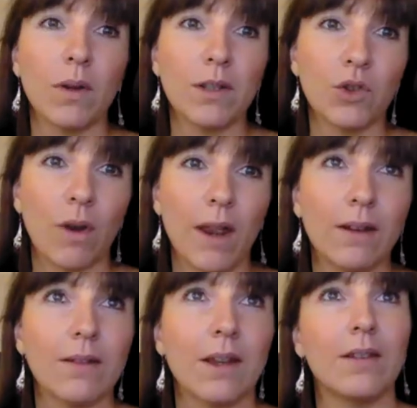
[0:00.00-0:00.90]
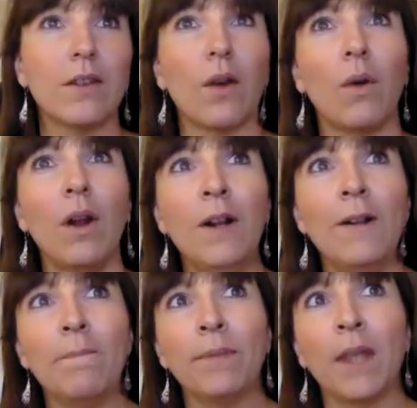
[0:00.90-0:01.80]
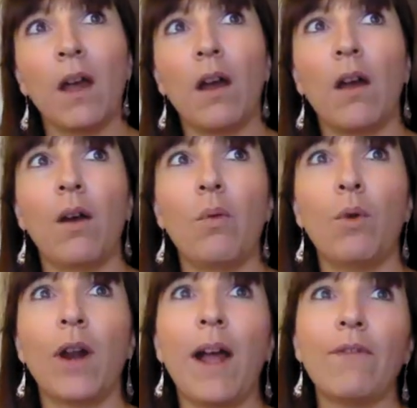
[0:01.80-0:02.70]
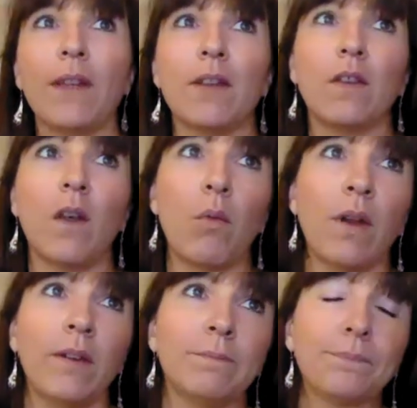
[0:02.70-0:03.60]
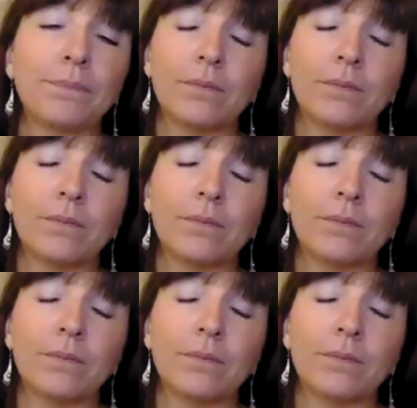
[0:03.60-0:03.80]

was trained. And so we're having someone